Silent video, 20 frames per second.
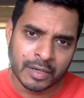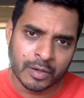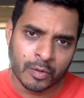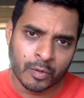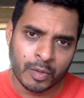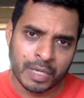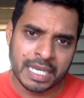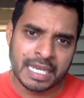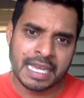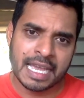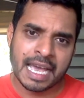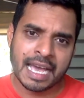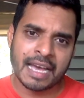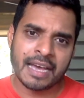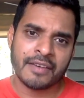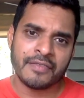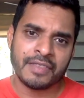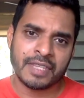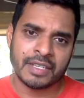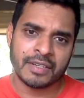we
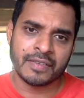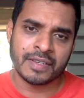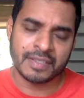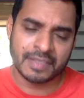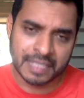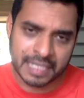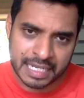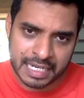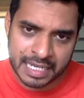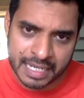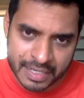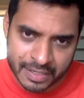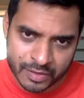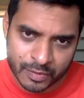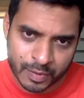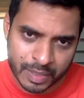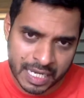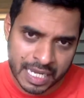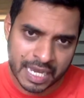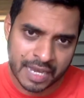have the
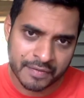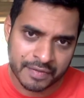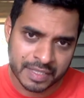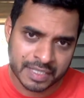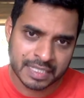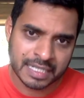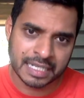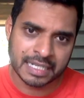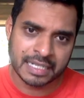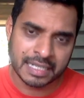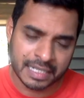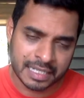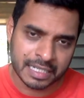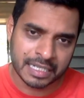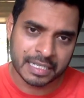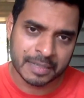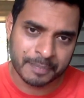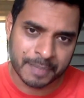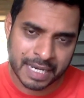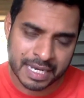resilience, we have the technical
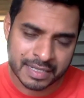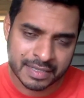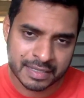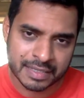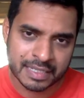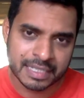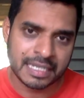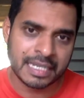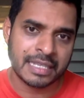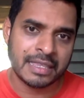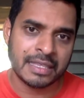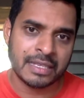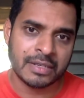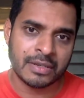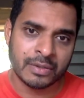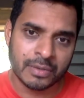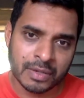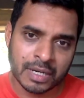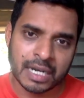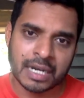capacity and the
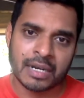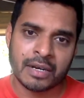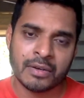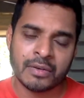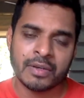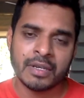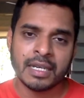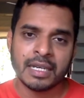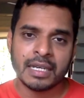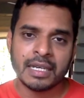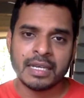know-how,